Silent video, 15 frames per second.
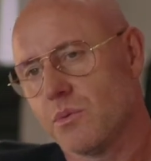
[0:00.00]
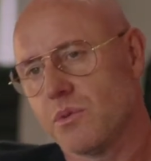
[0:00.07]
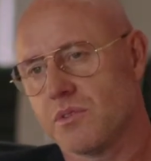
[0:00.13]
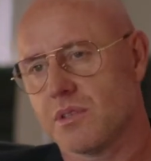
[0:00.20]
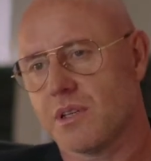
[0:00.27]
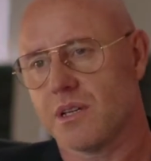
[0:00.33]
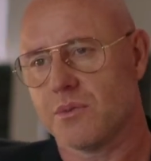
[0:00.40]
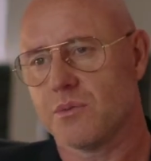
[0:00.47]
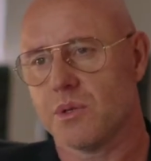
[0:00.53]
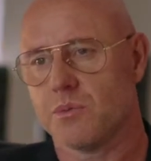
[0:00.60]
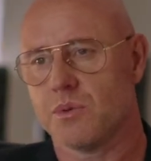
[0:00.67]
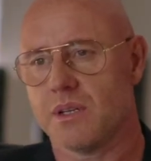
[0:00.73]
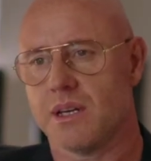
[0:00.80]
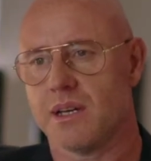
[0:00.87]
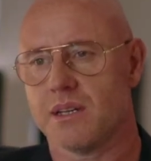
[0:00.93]
will say we
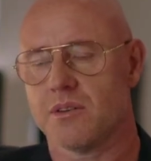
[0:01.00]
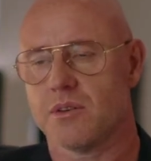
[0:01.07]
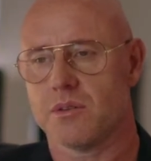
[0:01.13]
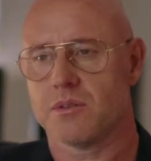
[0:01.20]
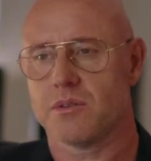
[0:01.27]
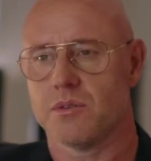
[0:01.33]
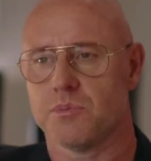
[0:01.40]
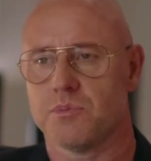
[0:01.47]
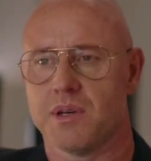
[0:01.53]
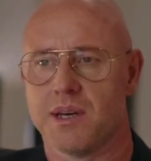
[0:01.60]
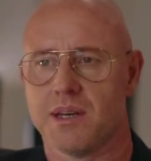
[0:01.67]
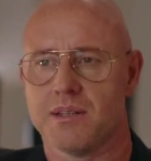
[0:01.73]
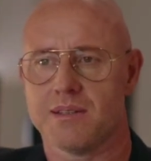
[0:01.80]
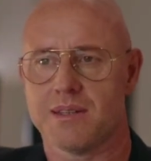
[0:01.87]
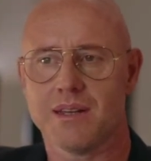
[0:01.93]
would like you to
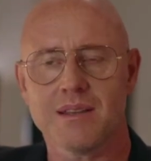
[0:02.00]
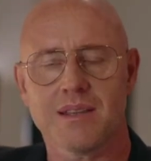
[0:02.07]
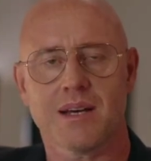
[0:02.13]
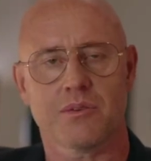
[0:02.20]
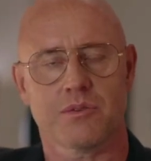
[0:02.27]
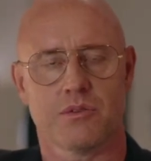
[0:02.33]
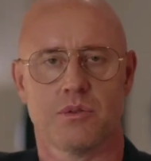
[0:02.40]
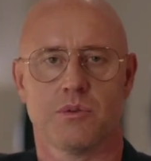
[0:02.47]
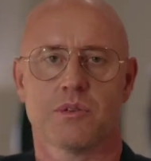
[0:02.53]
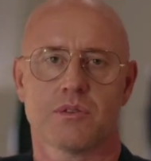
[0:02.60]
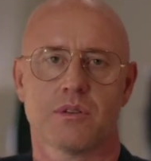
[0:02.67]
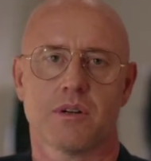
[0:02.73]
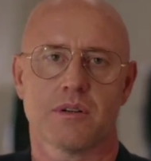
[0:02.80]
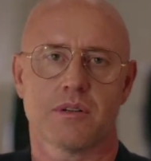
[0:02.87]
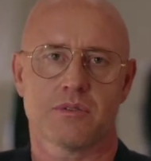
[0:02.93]
pay
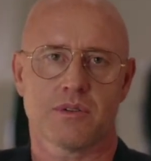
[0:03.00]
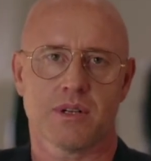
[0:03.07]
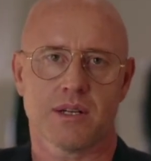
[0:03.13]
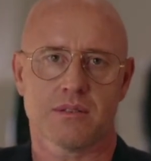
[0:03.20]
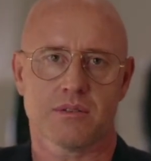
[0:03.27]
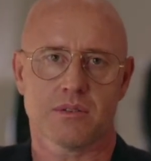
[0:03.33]
$10,000 for that.